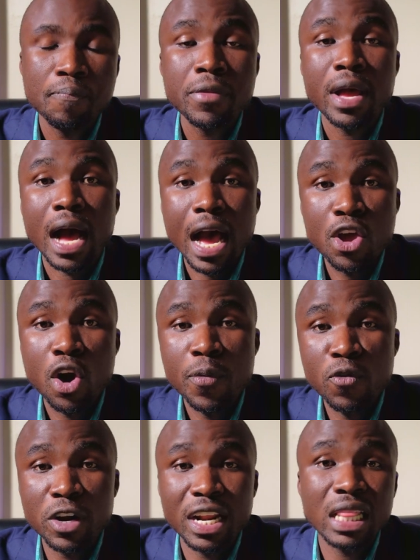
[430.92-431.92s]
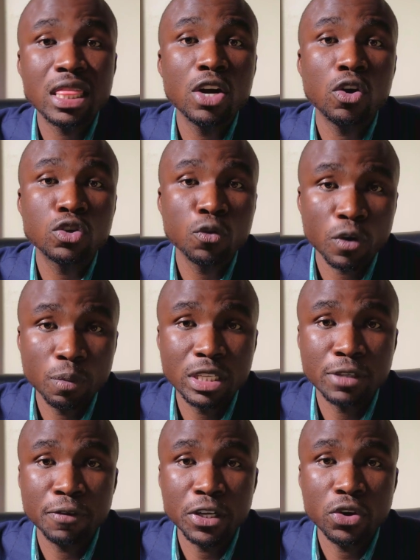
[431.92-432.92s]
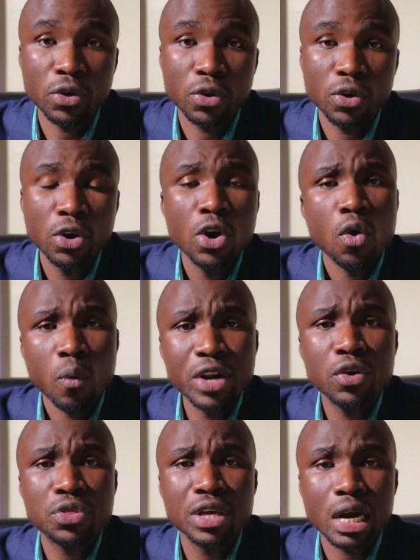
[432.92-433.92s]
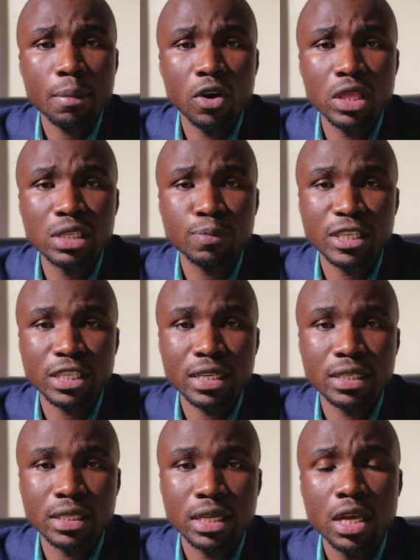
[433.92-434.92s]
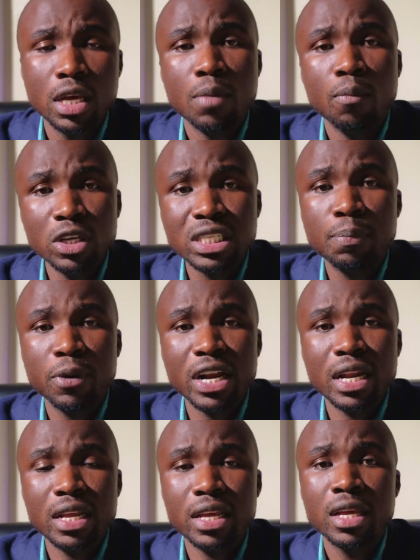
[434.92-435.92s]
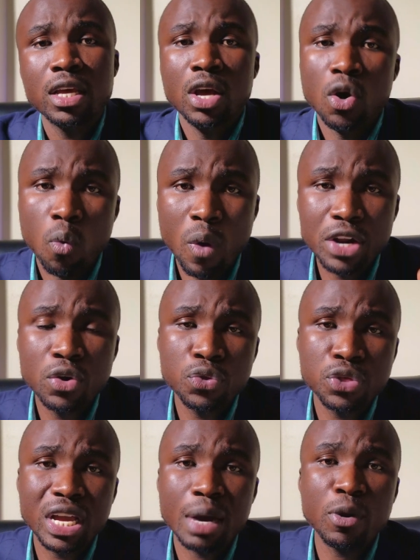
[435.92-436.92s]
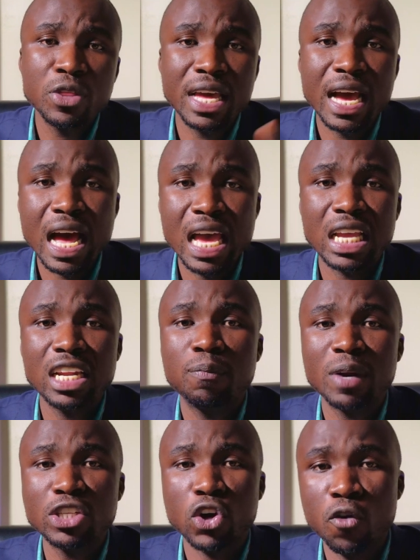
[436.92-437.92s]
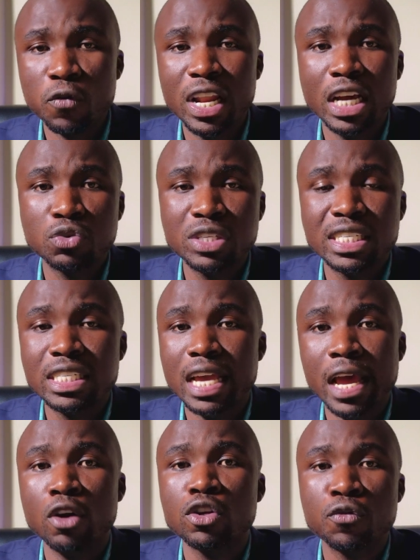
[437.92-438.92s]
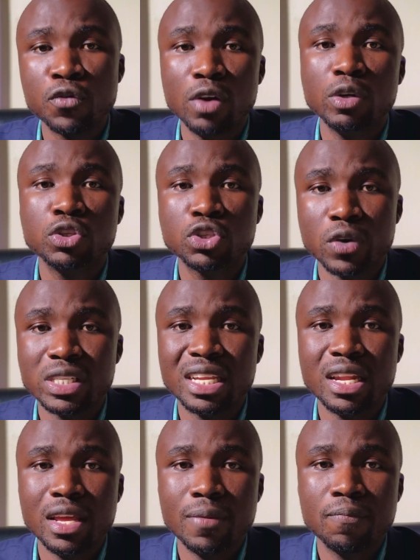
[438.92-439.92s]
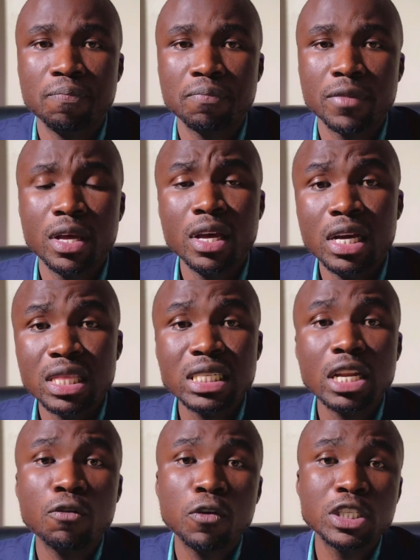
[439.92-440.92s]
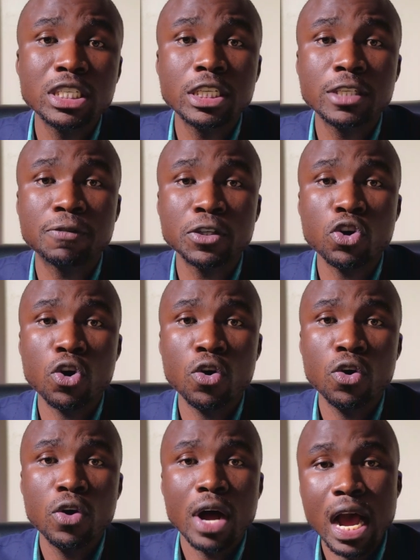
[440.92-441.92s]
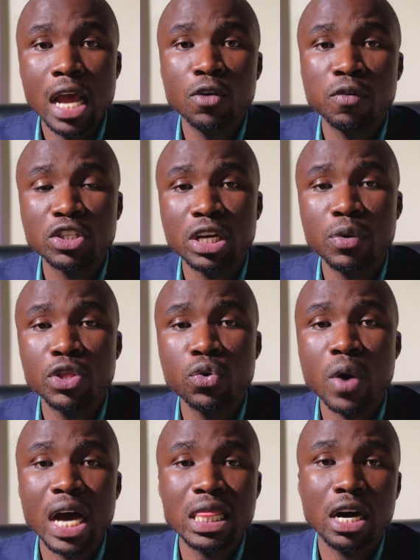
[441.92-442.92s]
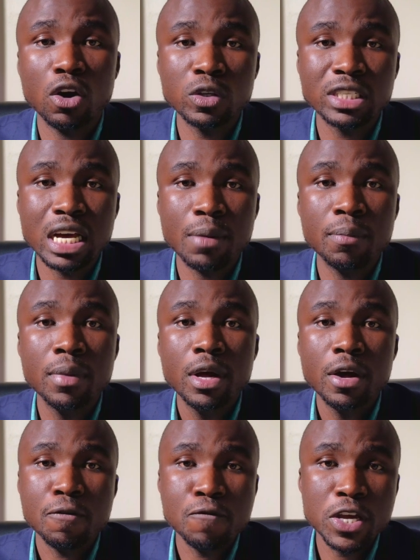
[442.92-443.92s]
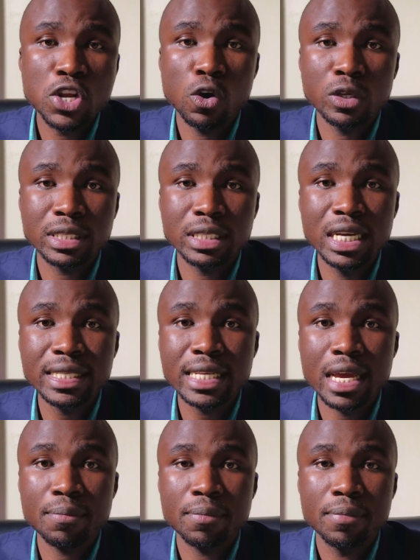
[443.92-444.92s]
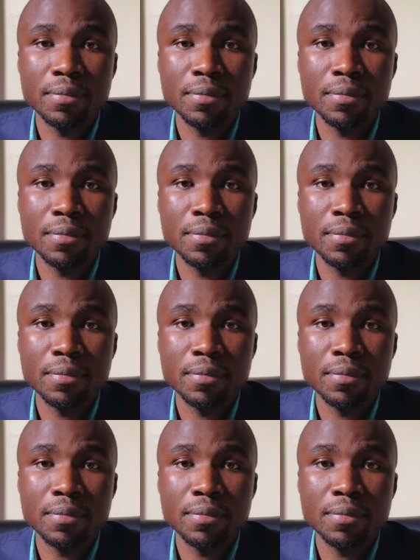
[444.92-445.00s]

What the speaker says: I hope you got a thing or two from this video. What do you think about these measures? Most importantly, what do you think about the hike in the price of electricity and also fuel which you saw yesterday? Thanks a lot for watching this video. I look forward to share with you other awesome videos next time.